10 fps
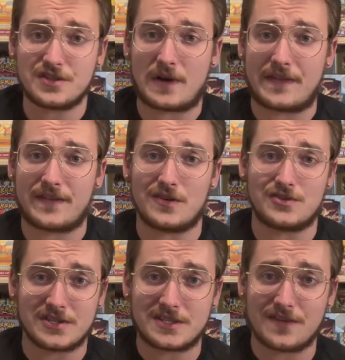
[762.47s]
right there
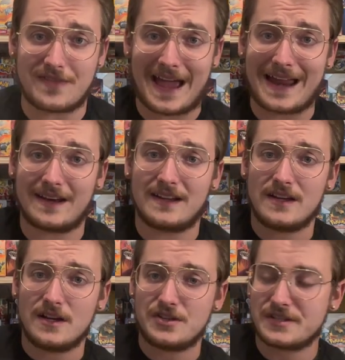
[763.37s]
just of that
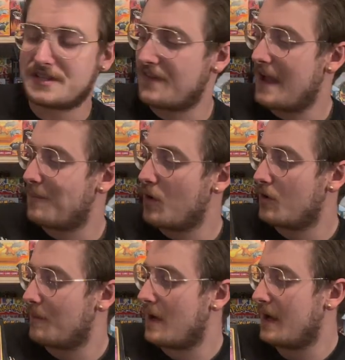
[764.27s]
just of that
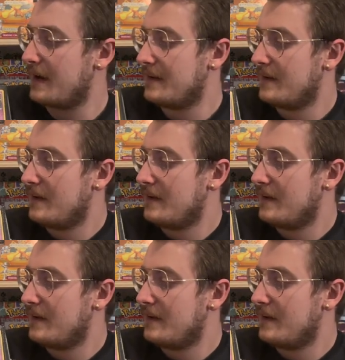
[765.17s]
Pokemon.